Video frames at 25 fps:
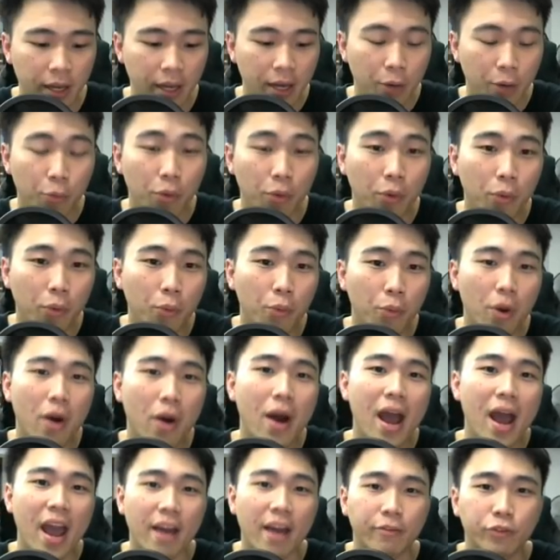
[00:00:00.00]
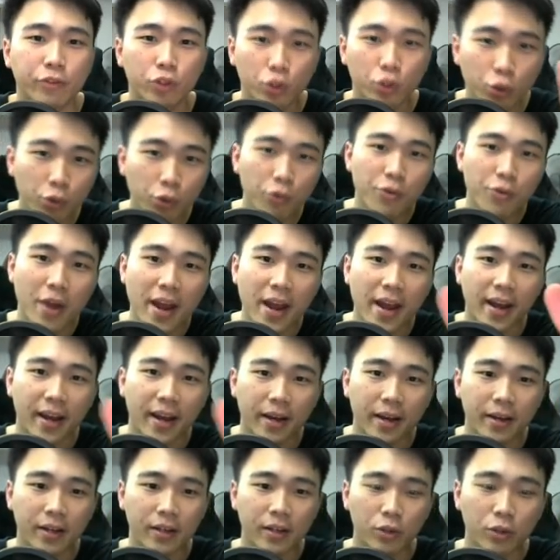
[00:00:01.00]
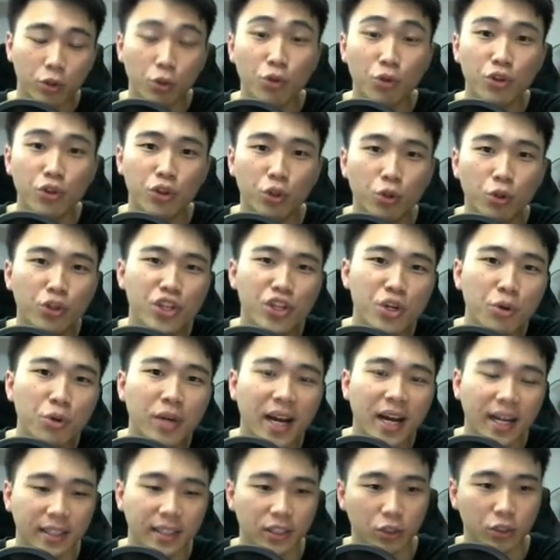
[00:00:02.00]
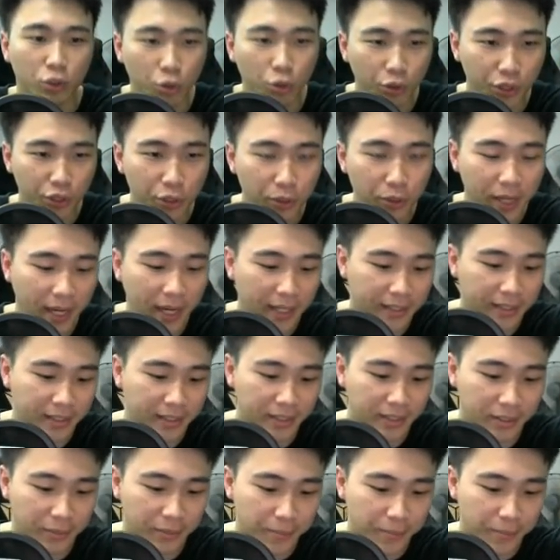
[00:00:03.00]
Will I have two rare? Two new cards. Two new cards.